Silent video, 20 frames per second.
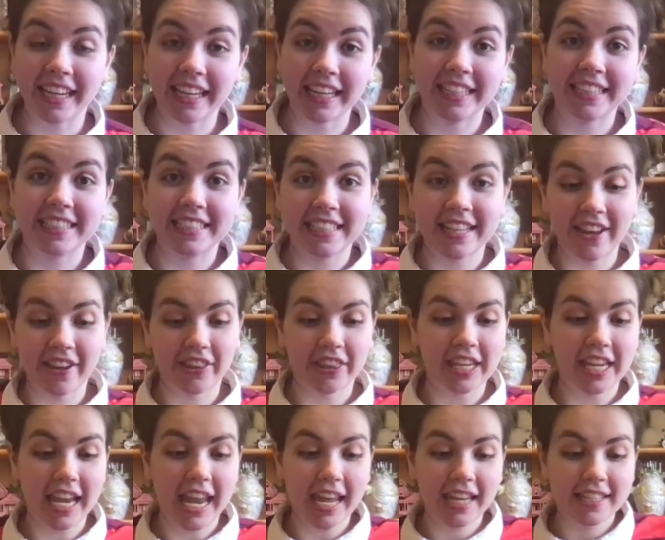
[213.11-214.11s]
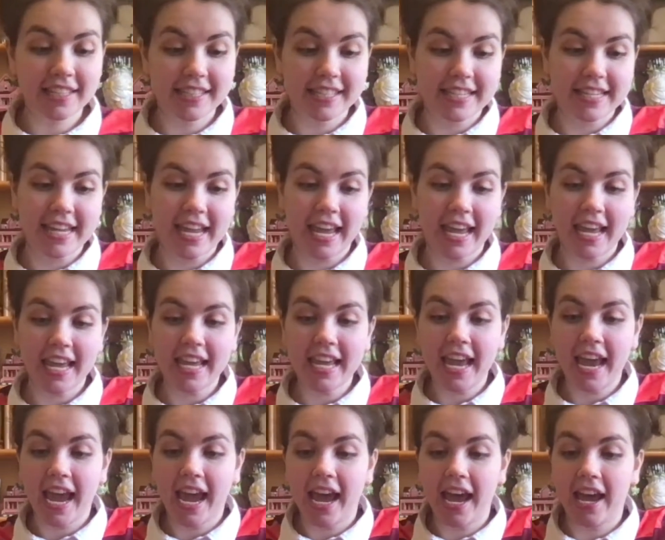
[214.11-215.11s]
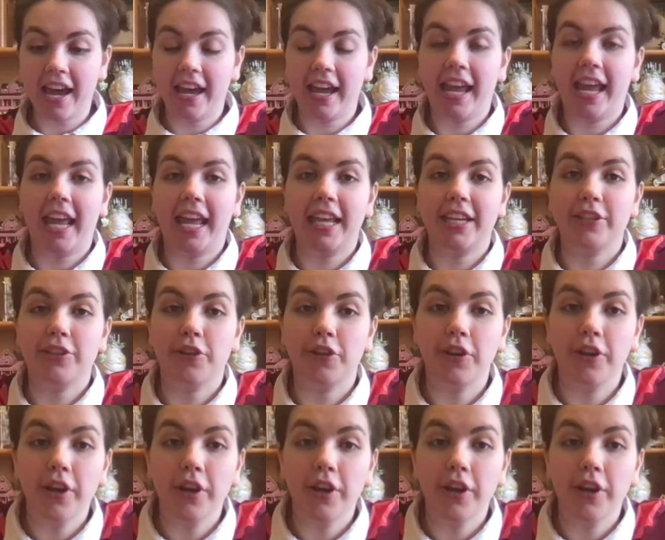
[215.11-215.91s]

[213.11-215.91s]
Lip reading: it is now the next day and